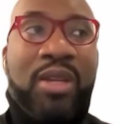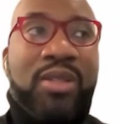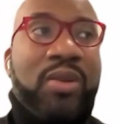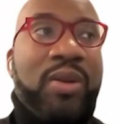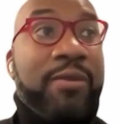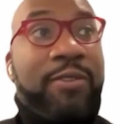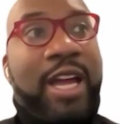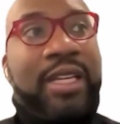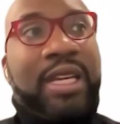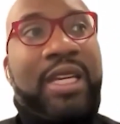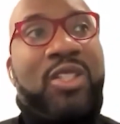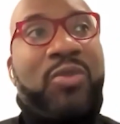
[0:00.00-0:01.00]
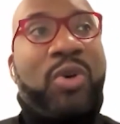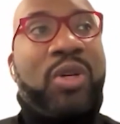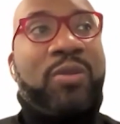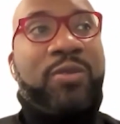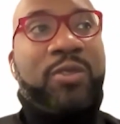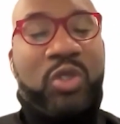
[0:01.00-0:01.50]
So FIA is part
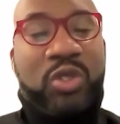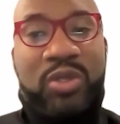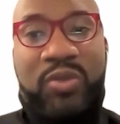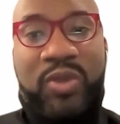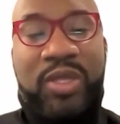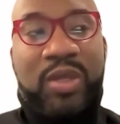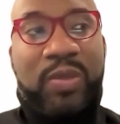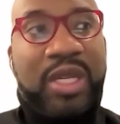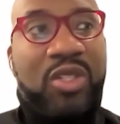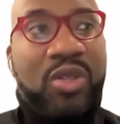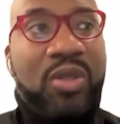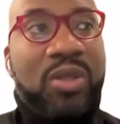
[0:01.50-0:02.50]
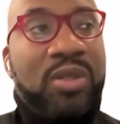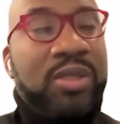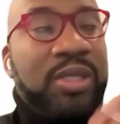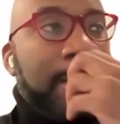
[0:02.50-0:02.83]
of Futures Fundamentals.